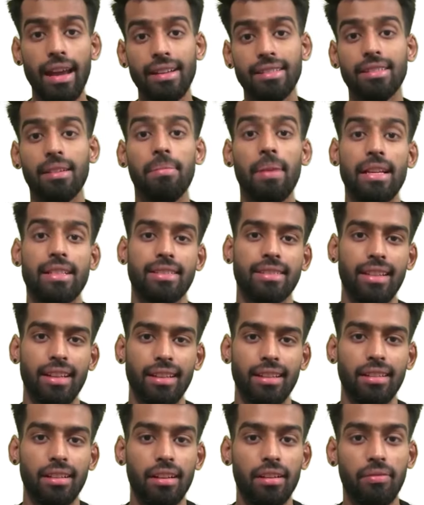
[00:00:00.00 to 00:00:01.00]
is the best thing.
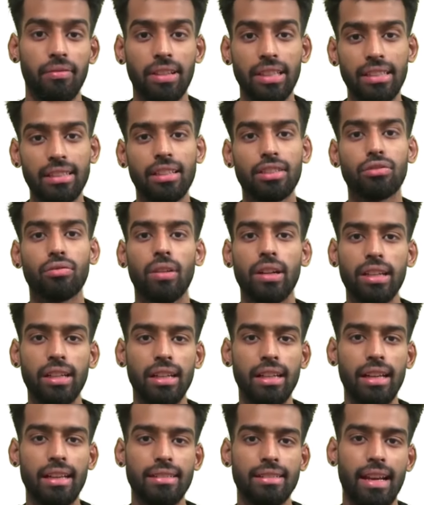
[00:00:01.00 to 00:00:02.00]
Within just twenty
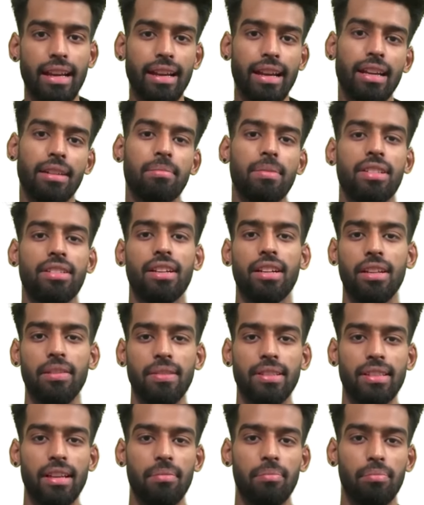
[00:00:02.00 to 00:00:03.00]
days, I get my study
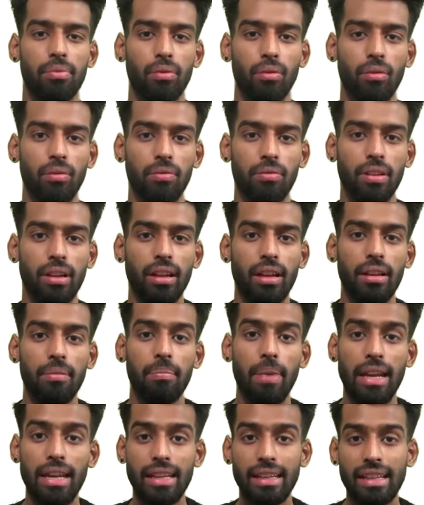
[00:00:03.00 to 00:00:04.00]
visa approved.
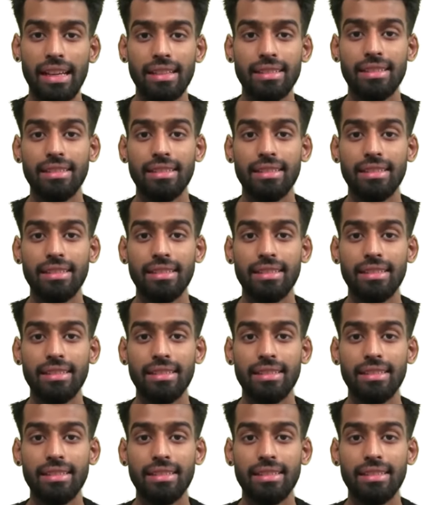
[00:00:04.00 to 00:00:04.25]
Panacea's